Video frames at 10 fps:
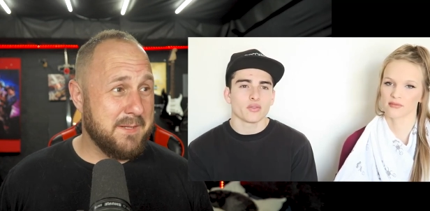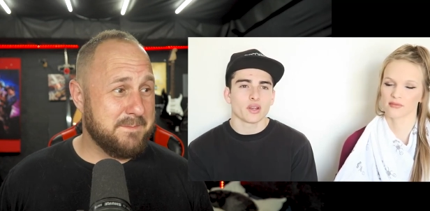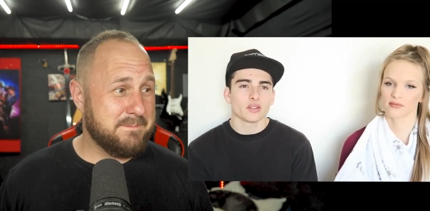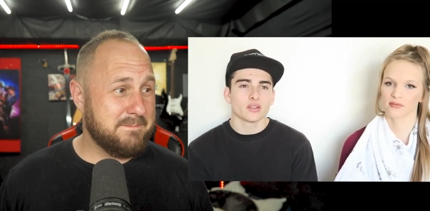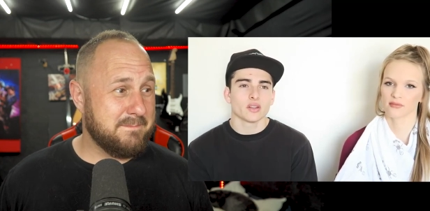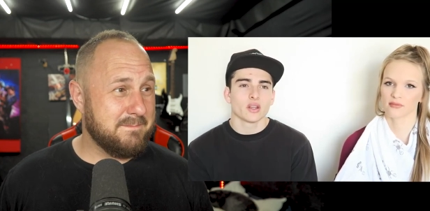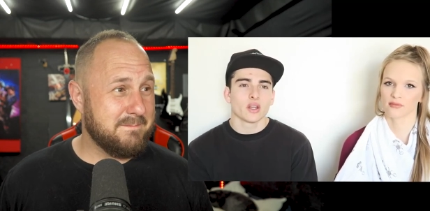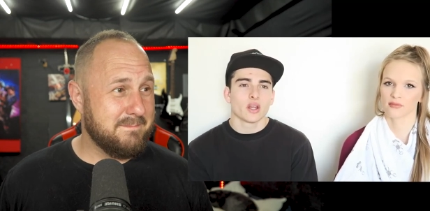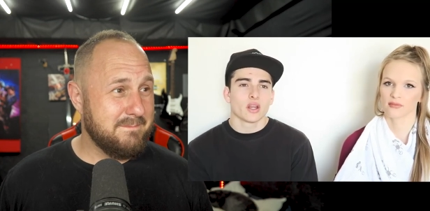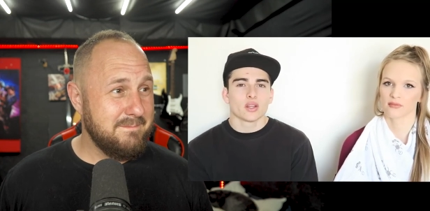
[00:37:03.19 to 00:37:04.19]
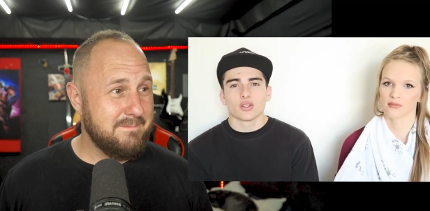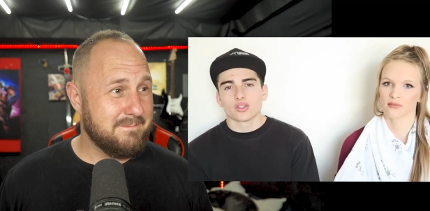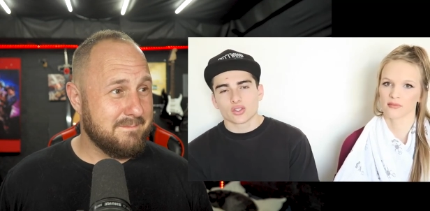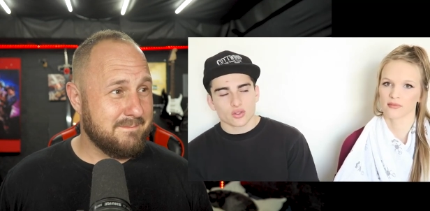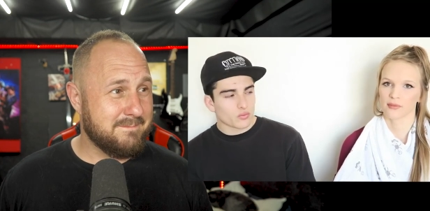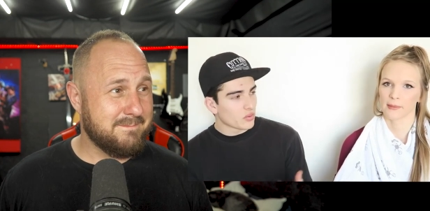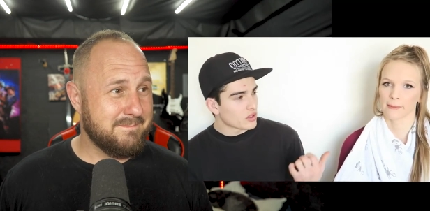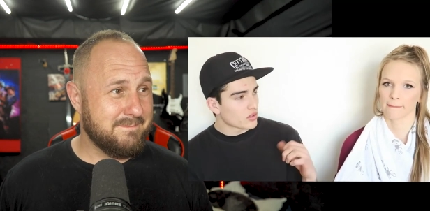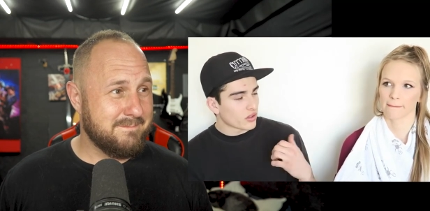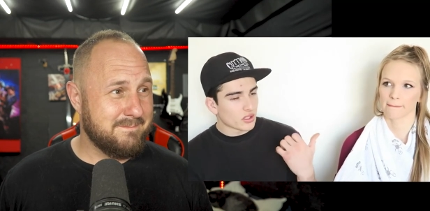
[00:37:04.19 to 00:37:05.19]
Speaker 1: friends, she, we
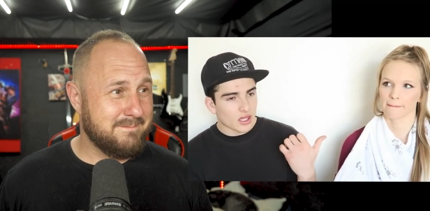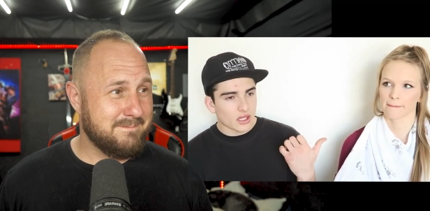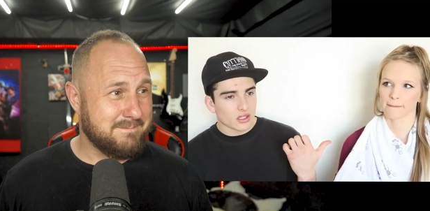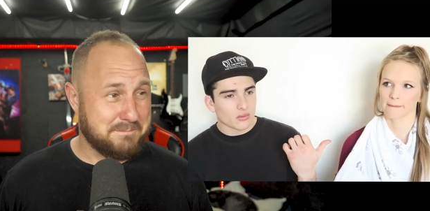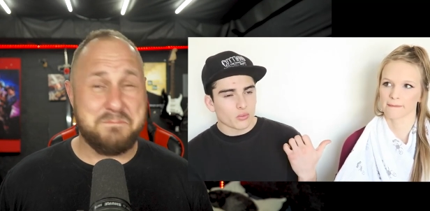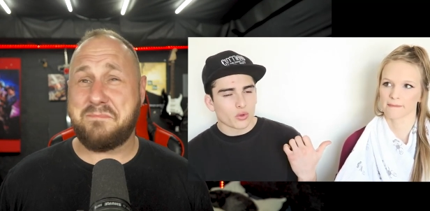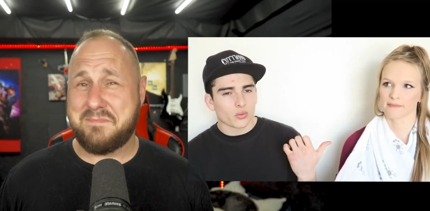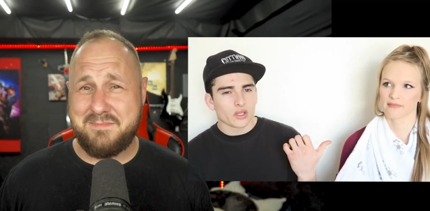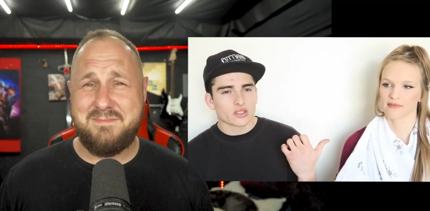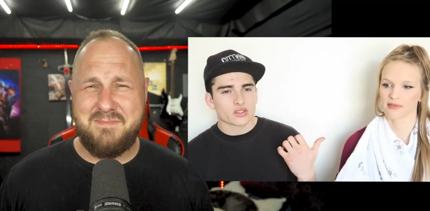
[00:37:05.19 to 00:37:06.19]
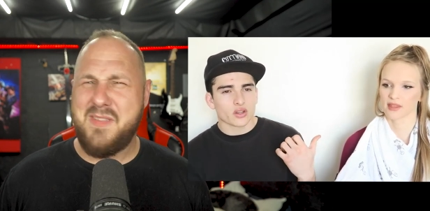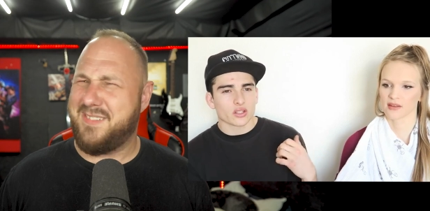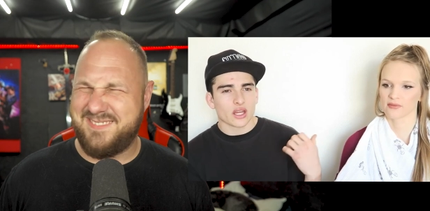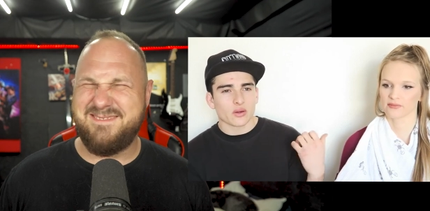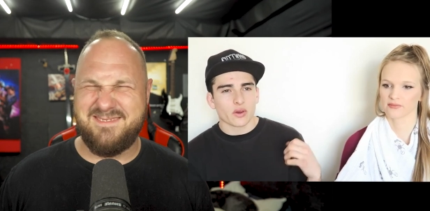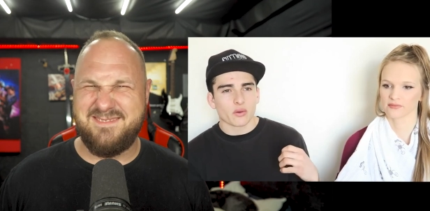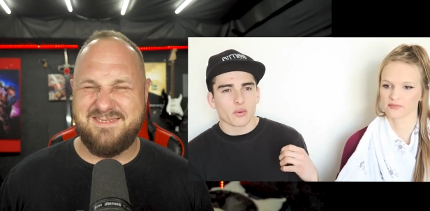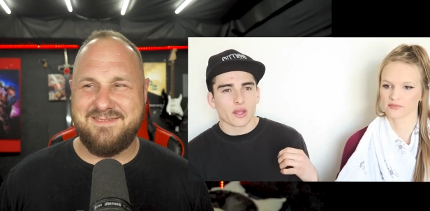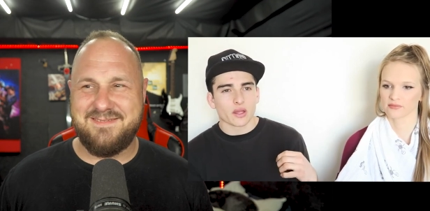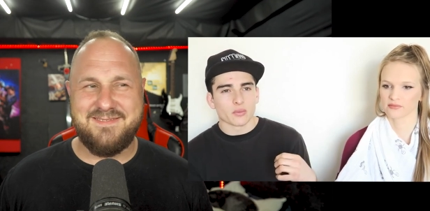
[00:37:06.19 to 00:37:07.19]
started dating. Well, we didn't start dating right
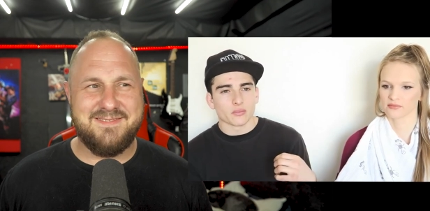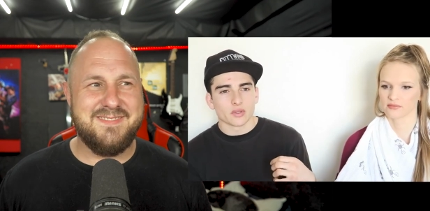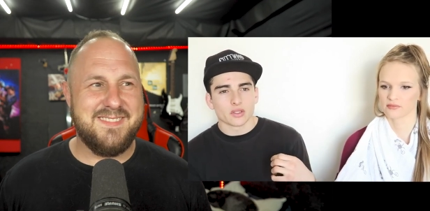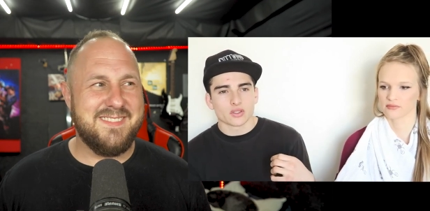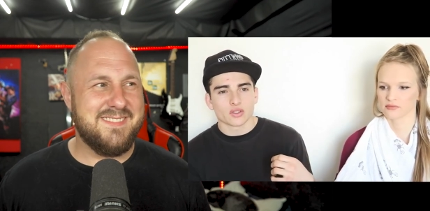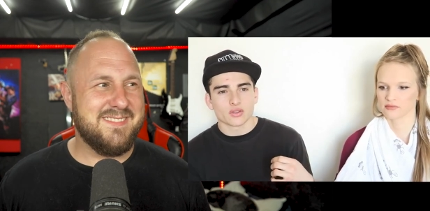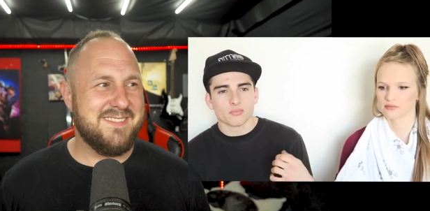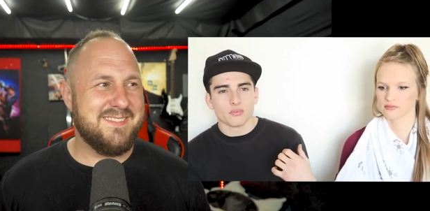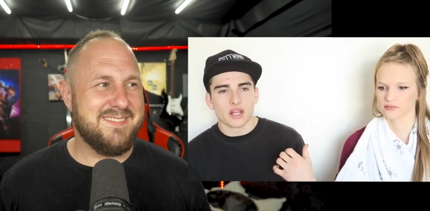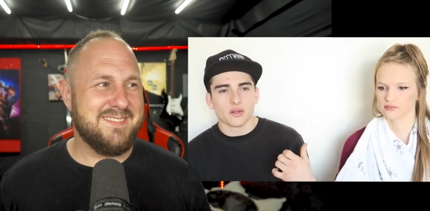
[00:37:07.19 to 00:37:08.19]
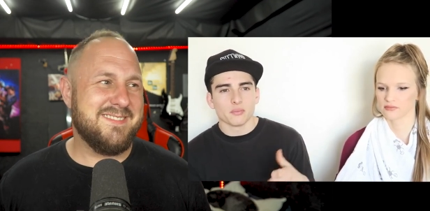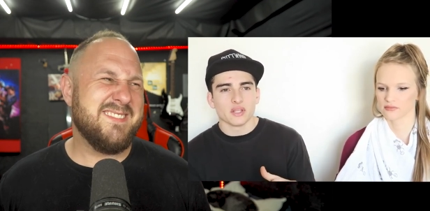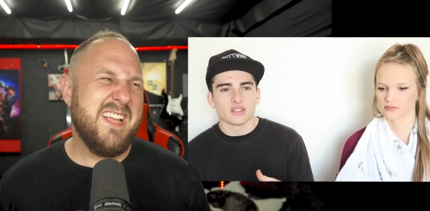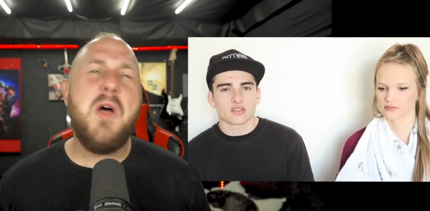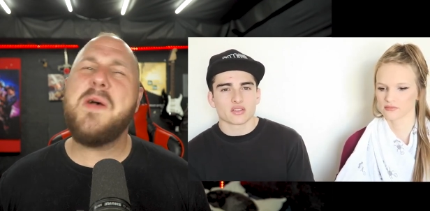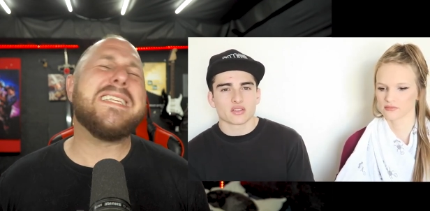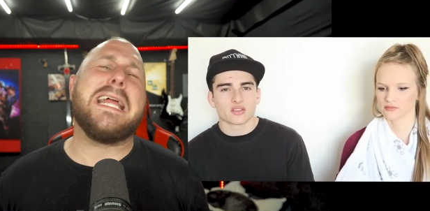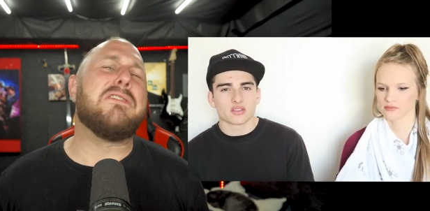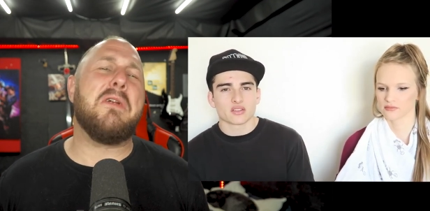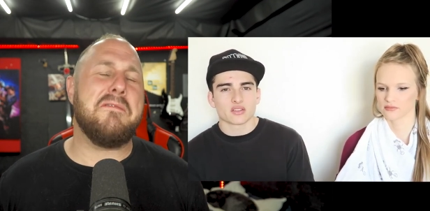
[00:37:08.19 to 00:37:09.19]
away. Um, let her be.
Speaker 2: It was like
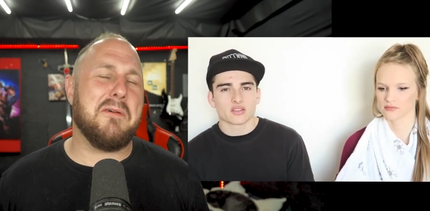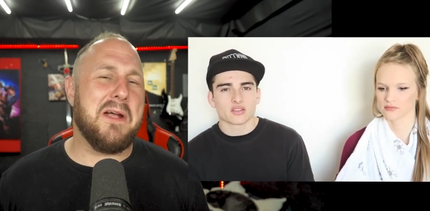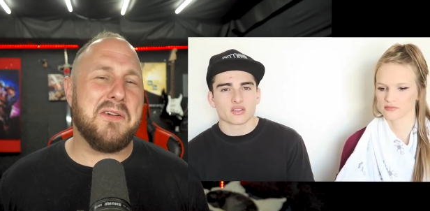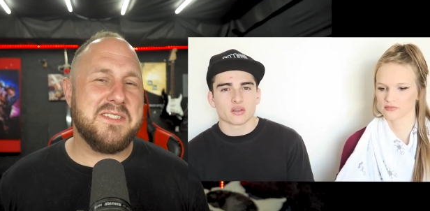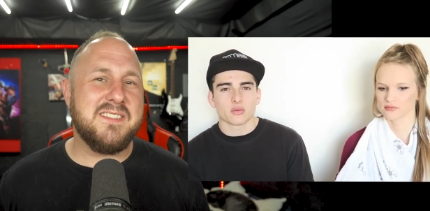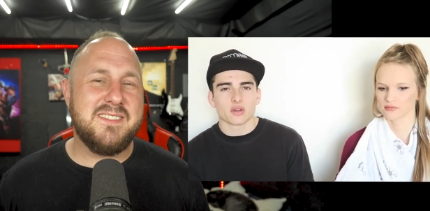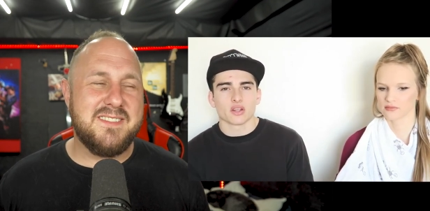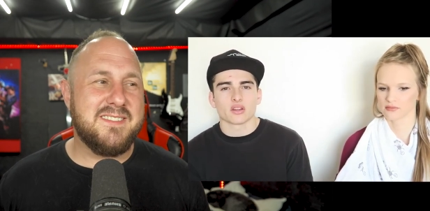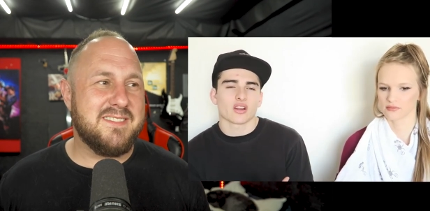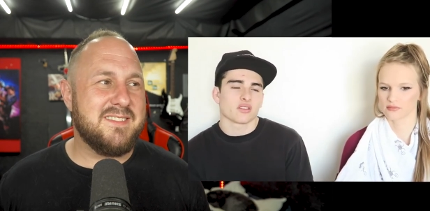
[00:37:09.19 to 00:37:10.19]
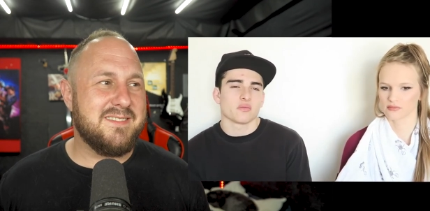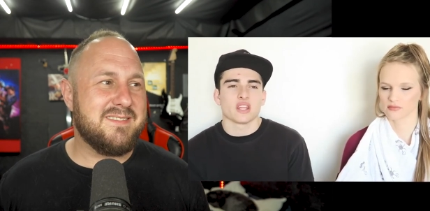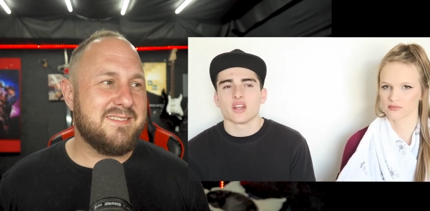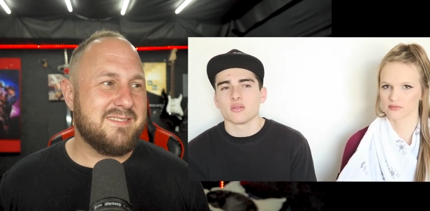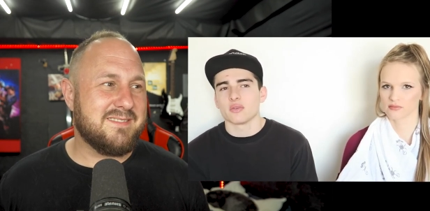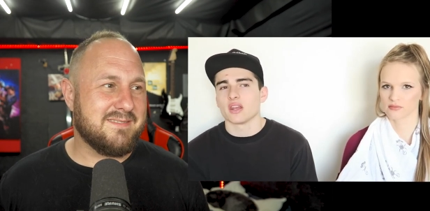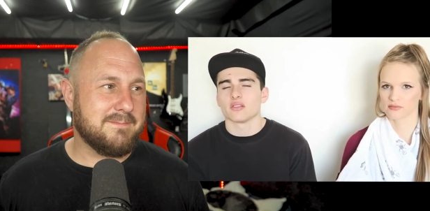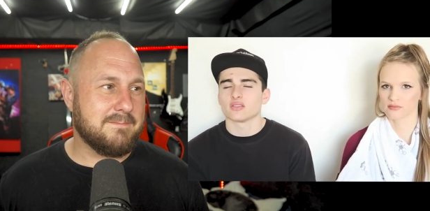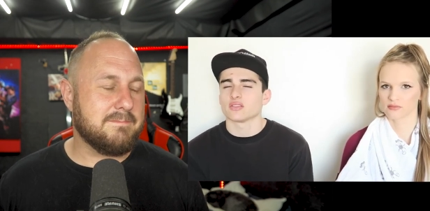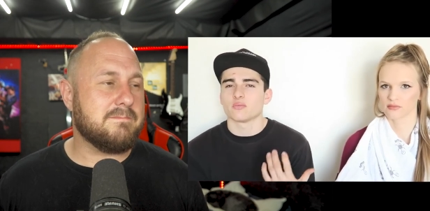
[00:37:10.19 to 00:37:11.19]
24 hours. Still wanted
Speaker 1: to talk to me. Yeah, I mean,
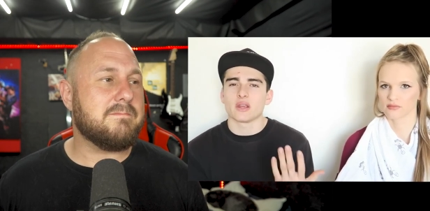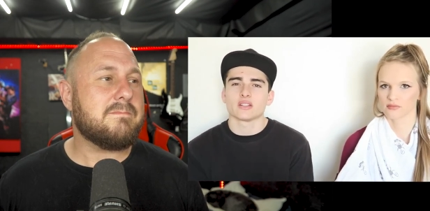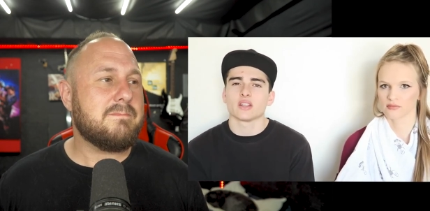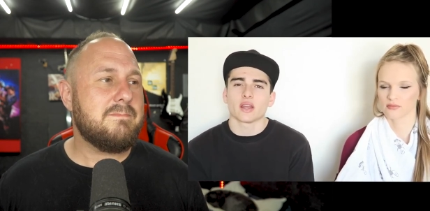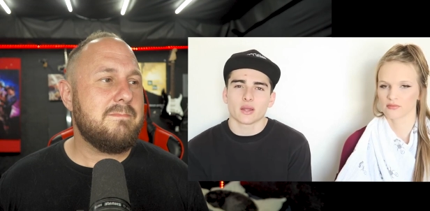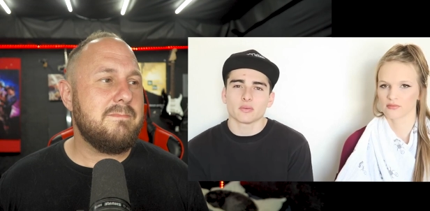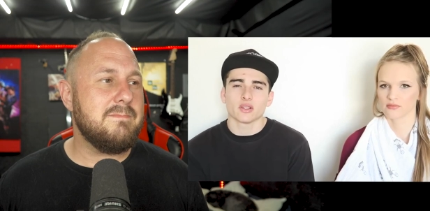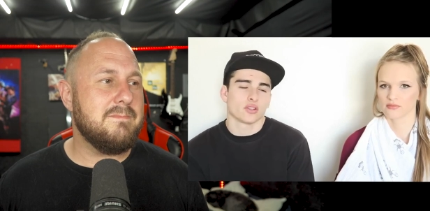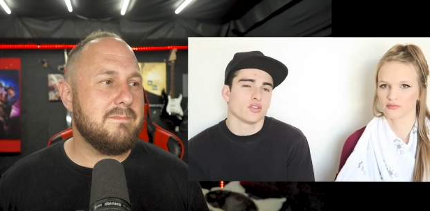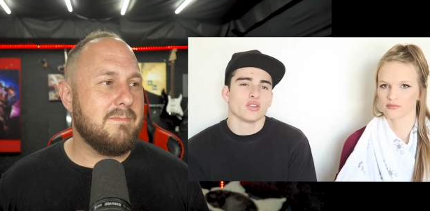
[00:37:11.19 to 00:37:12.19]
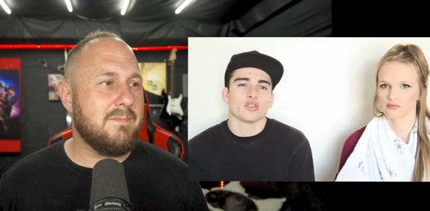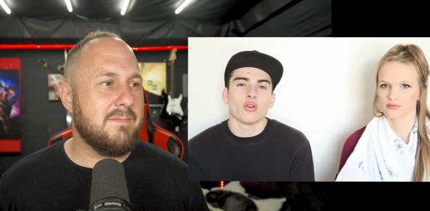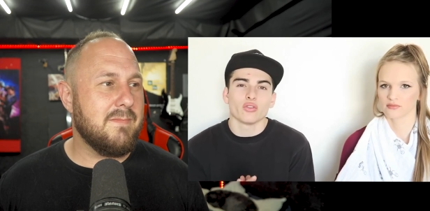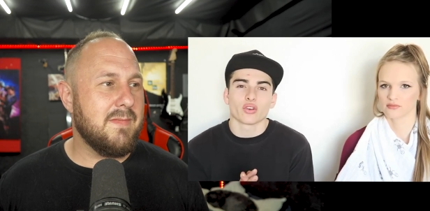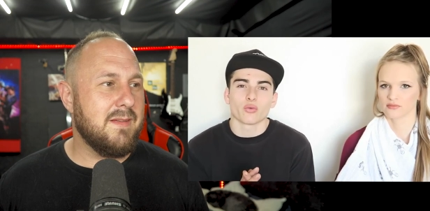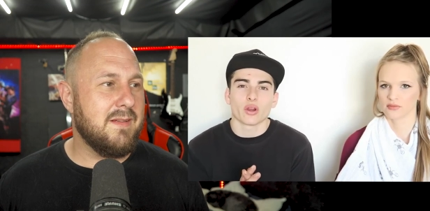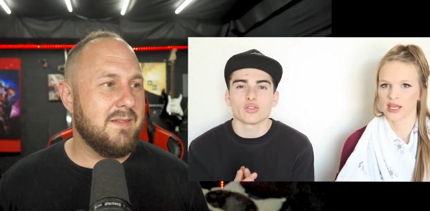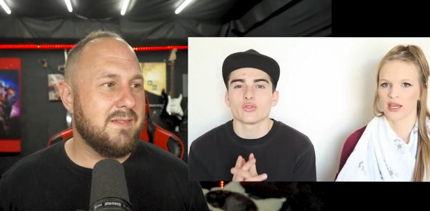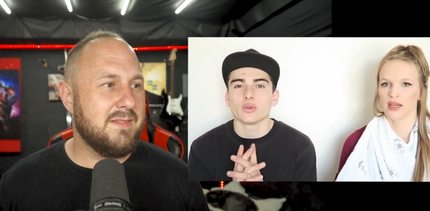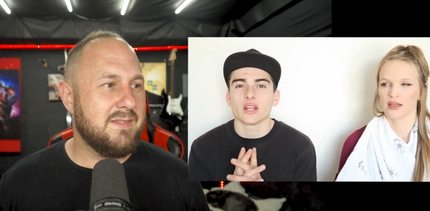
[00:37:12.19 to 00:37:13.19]
I was basically, I kept telling her, dude, it's over. Why
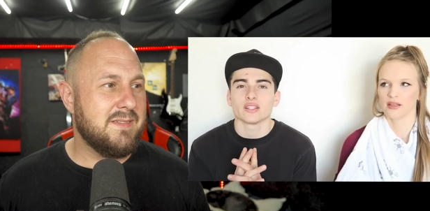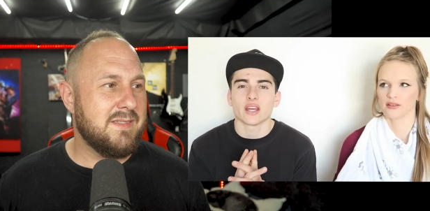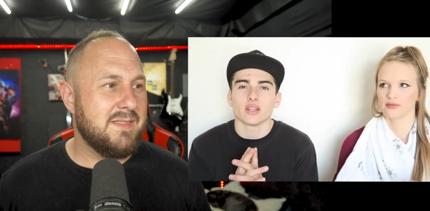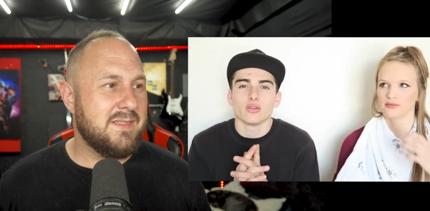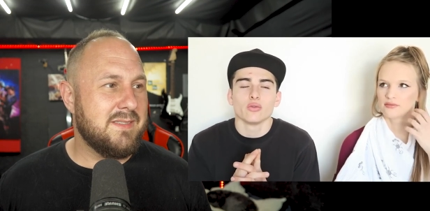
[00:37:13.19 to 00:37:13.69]
don't you realize that